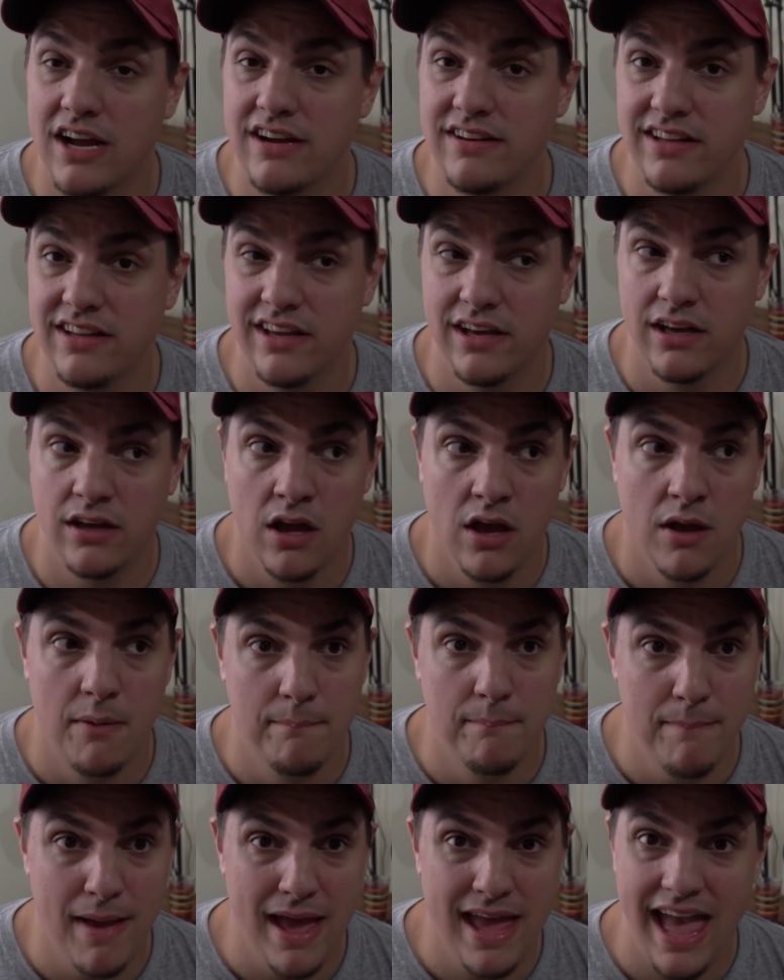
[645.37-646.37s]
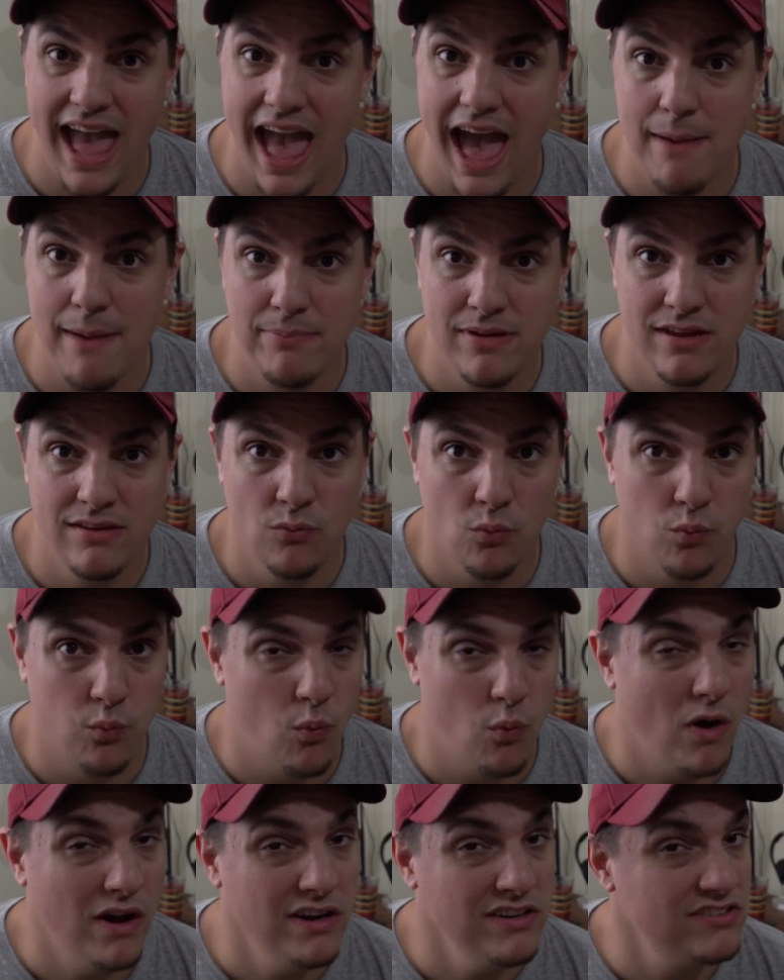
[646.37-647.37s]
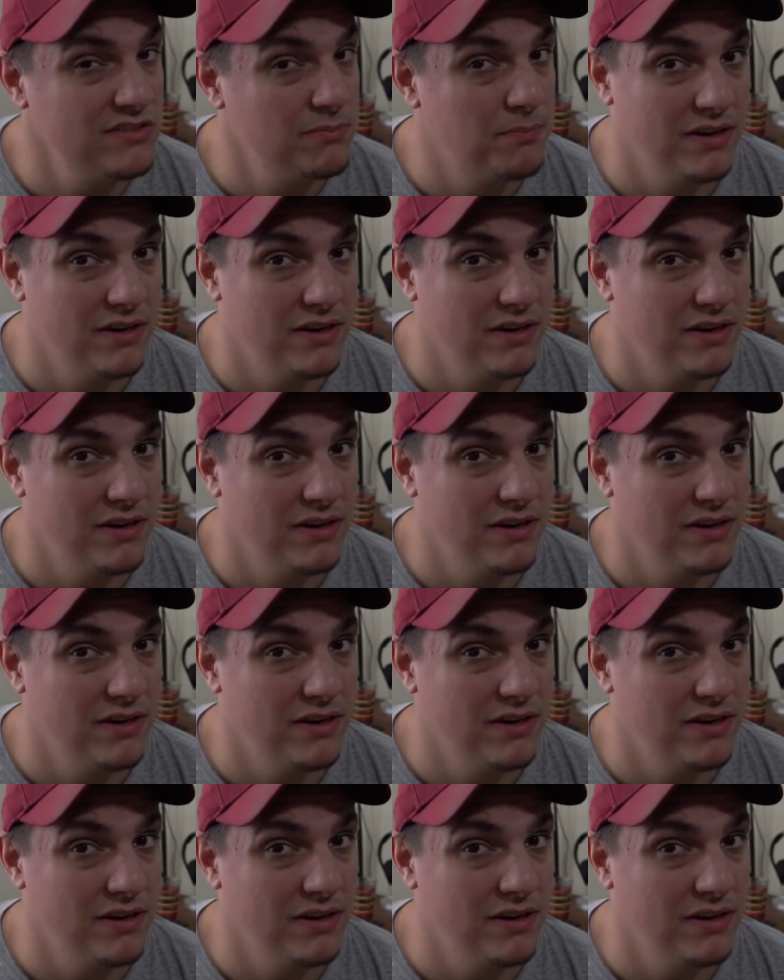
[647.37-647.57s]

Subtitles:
idea may happen once,